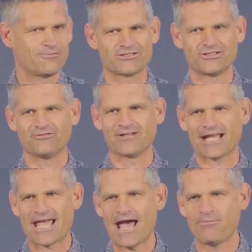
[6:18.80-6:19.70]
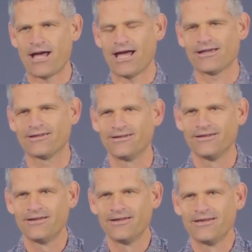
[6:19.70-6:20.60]
myself in a car park
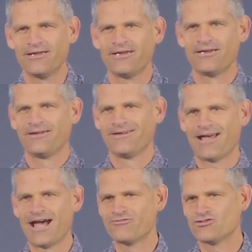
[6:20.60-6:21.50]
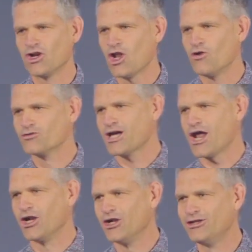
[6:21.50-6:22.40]
after a long
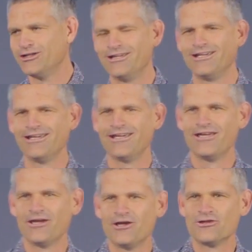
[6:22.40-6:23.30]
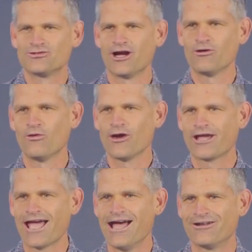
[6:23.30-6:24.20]
tunnel trying to
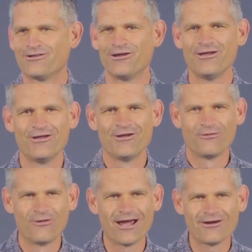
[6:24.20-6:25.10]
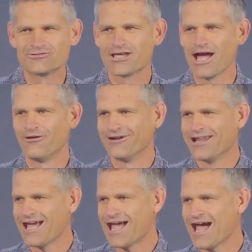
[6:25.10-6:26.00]
work out where I was going,
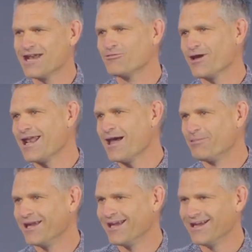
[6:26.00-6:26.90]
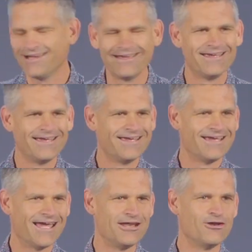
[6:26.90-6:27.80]
how did we end up here,
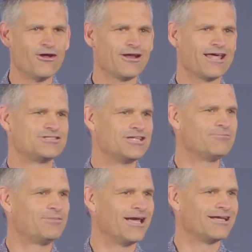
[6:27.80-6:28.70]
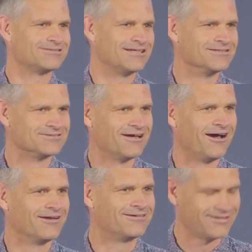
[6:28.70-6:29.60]
and not a GPS in
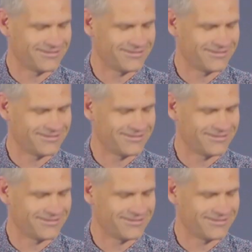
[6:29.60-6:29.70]
sight.